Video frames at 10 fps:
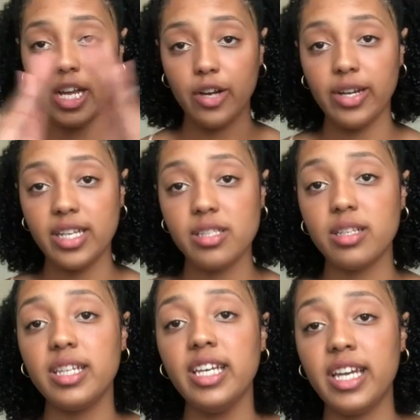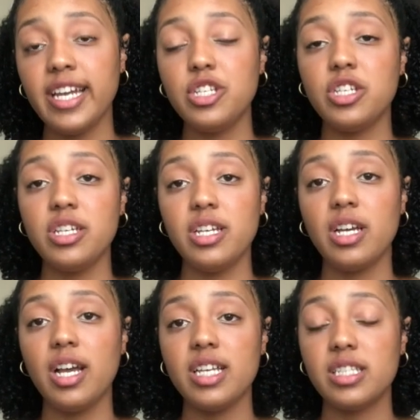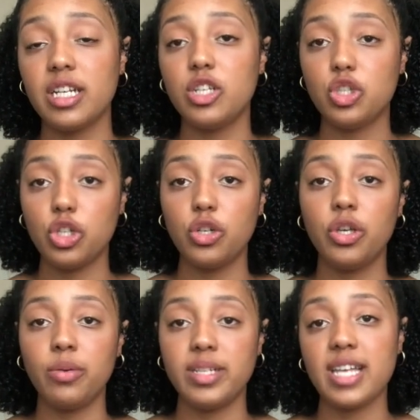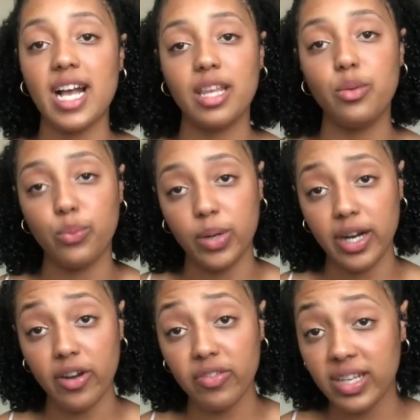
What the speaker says: areas on the EKG is going to show you exactly where